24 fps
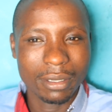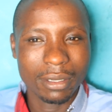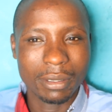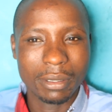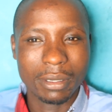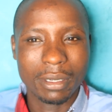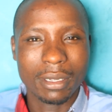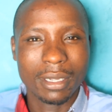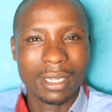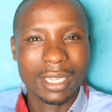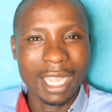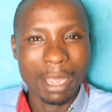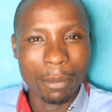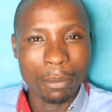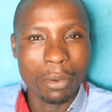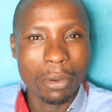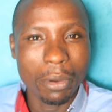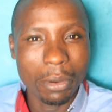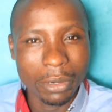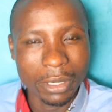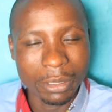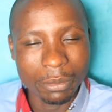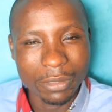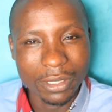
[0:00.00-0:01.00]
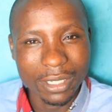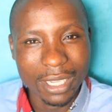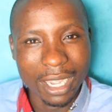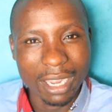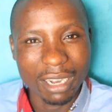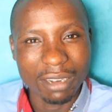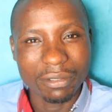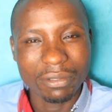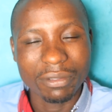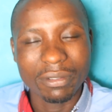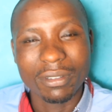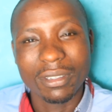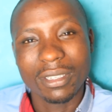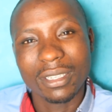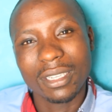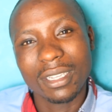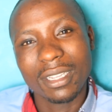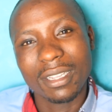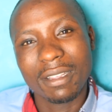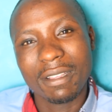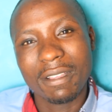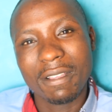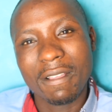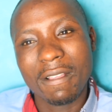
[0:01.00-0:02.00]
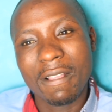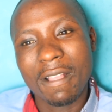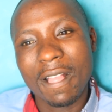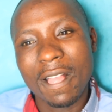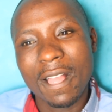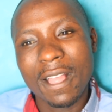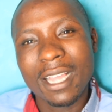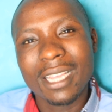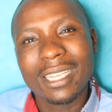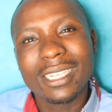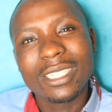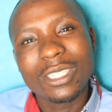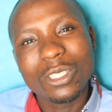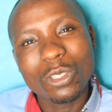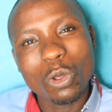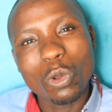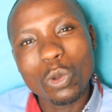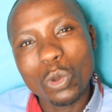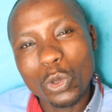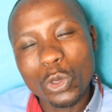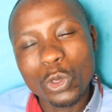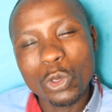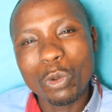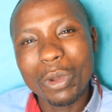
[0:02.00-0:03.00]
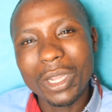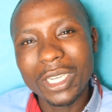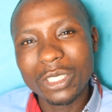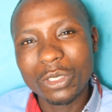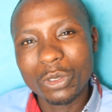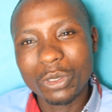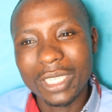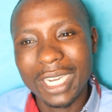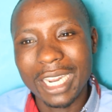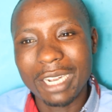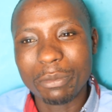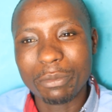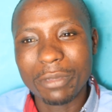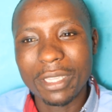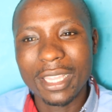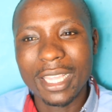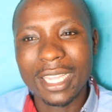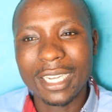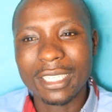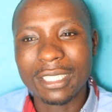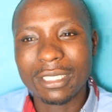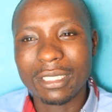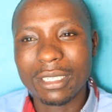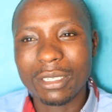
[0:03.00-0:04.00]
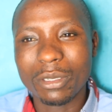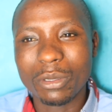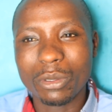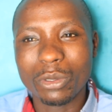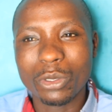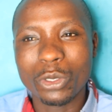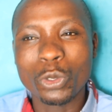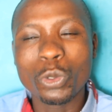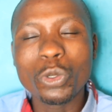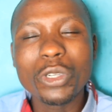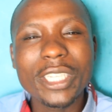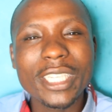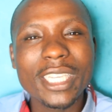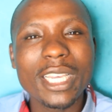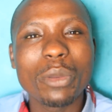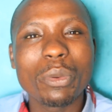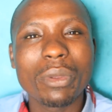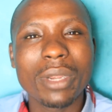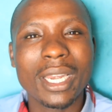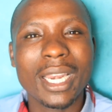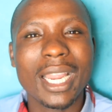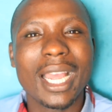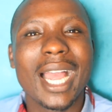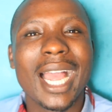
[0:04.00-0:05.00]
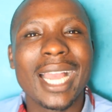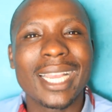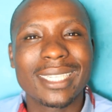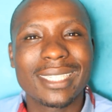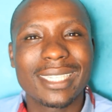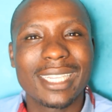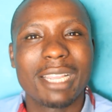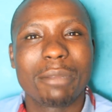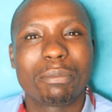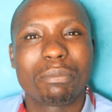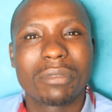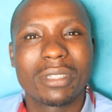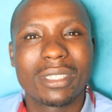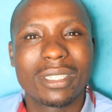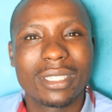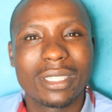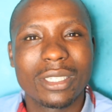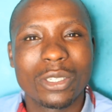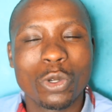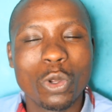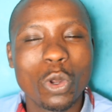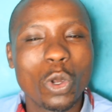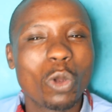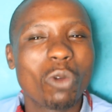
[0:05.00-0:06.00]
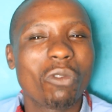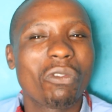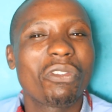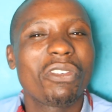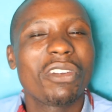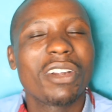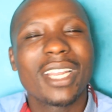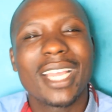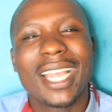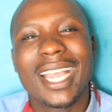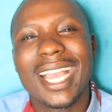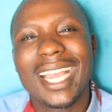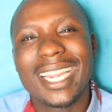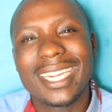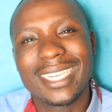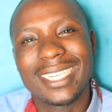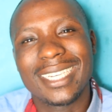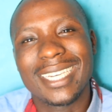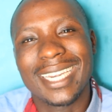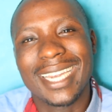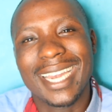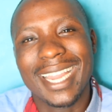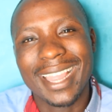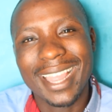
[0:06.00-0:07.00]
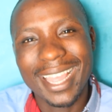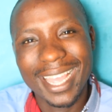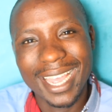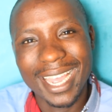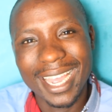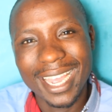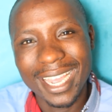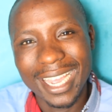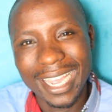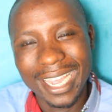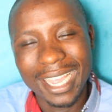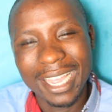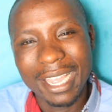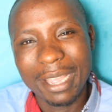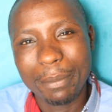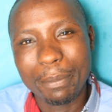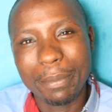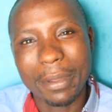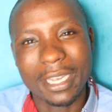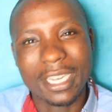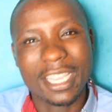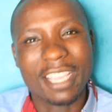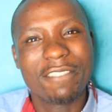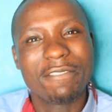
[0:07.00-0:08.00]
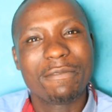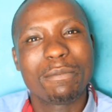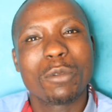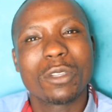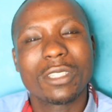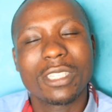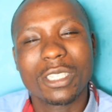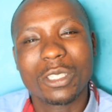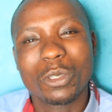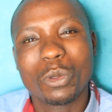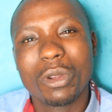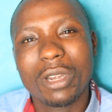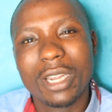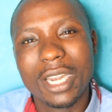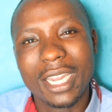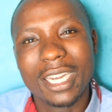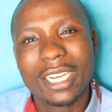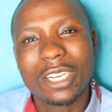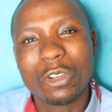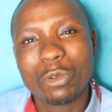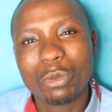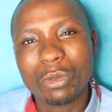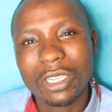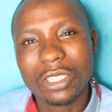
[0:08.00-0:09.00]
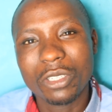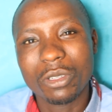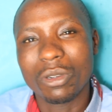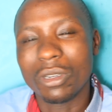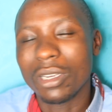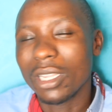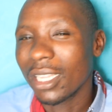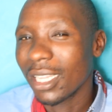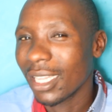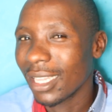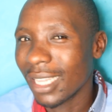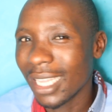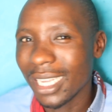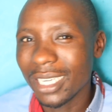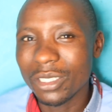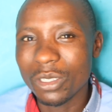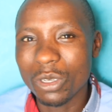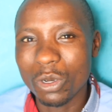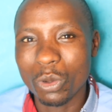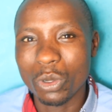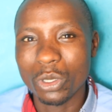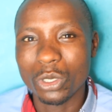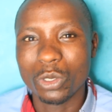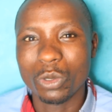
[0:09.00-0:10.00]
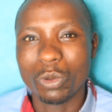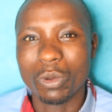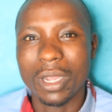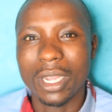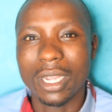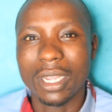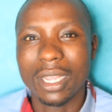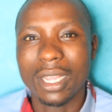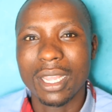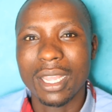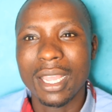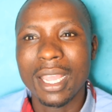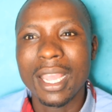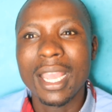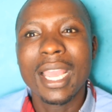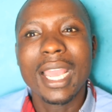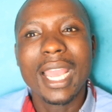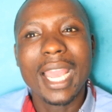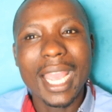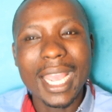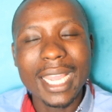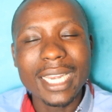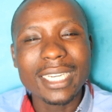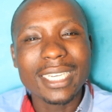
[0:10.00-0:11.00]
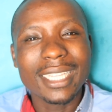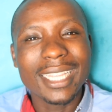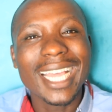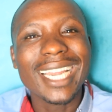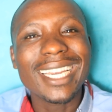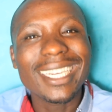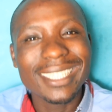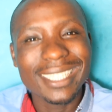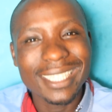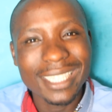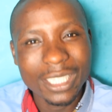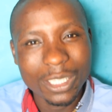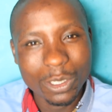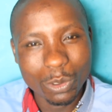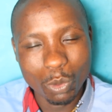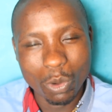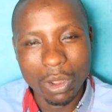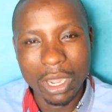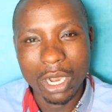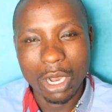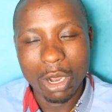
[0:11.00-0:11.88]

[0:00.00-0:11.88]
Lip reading: Kabogo himself. So you want to tell me that UDA will accept not to field a candidate there, but give Moses Kuria direct nomination? That is not going to work. And that is just one.